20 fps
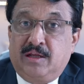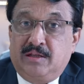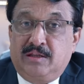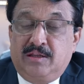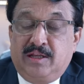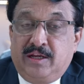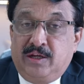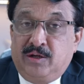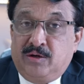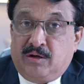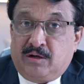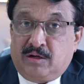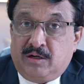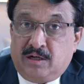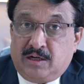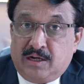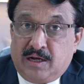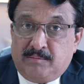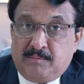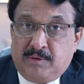then your
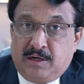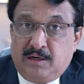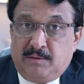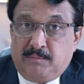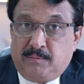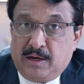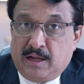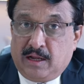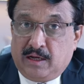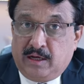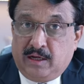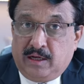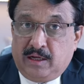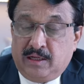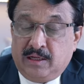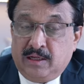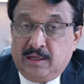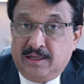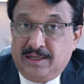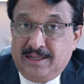retirement
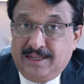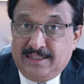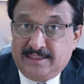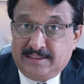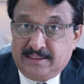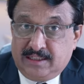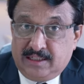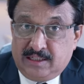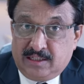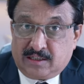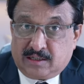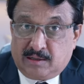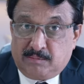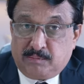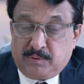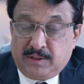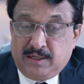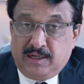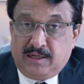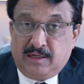planning is
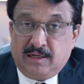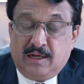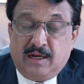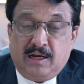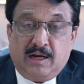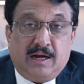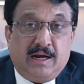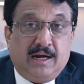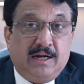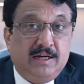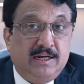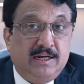incomplete and